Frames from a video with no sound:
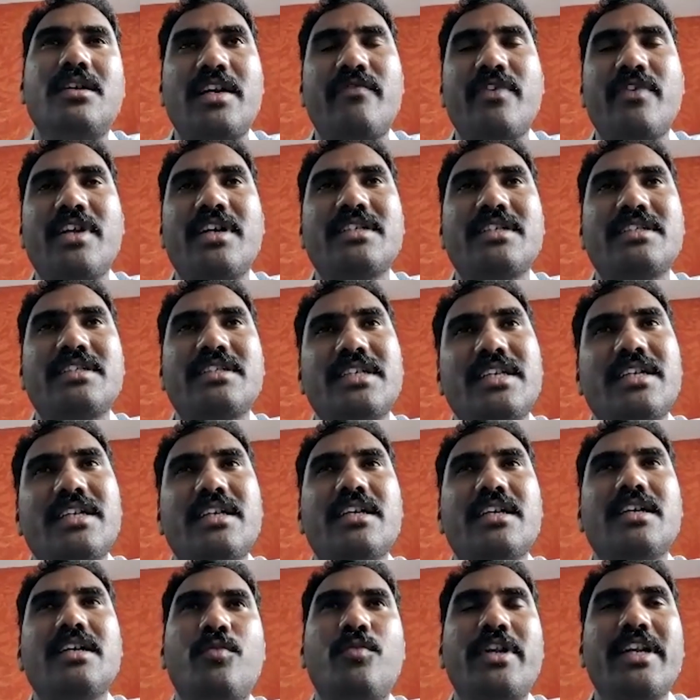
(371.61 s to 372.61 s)
flux and
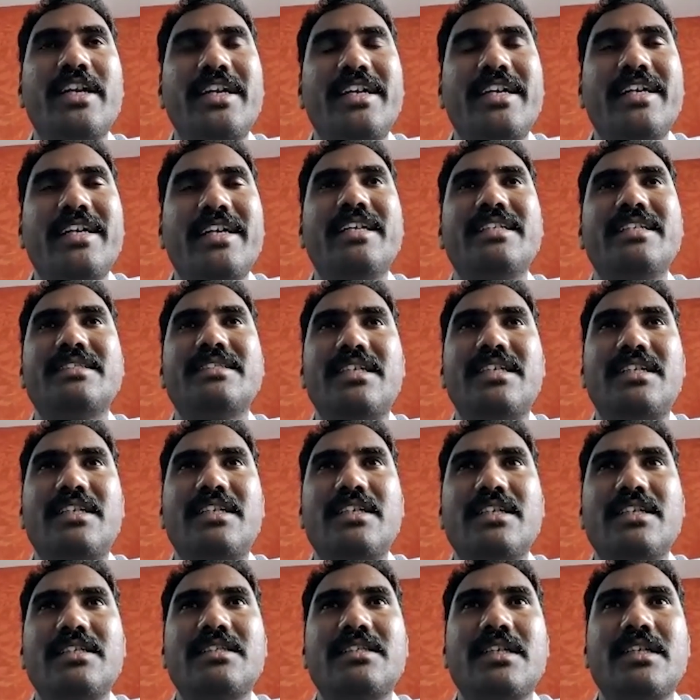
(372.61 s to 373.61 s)
motility
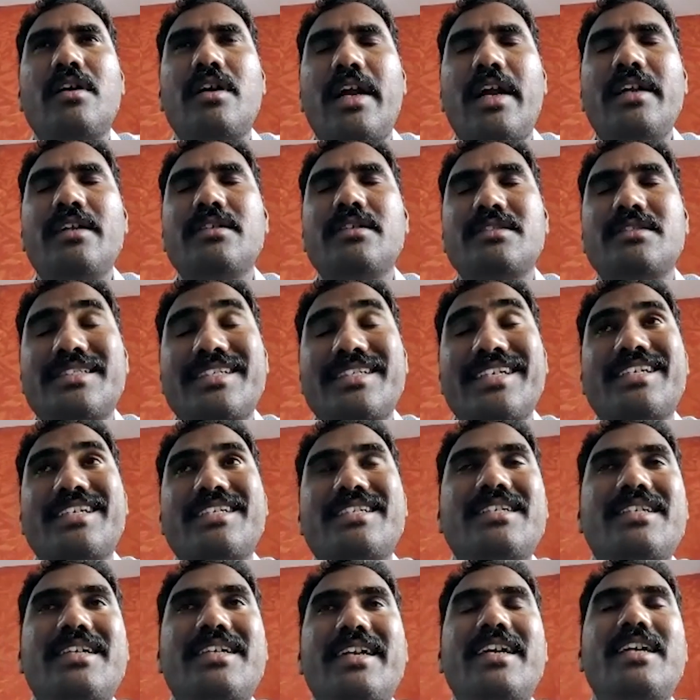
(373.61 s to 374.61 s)
disorders and
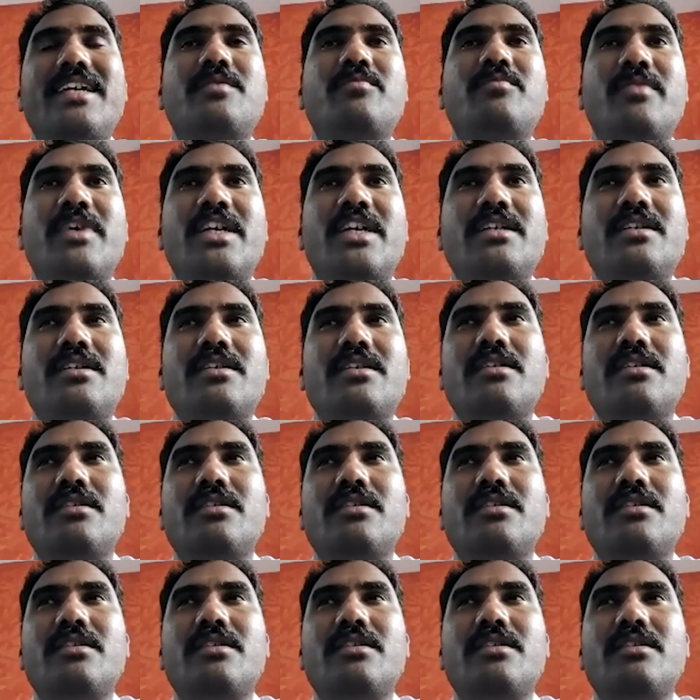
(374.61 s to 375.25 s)
strict treatment.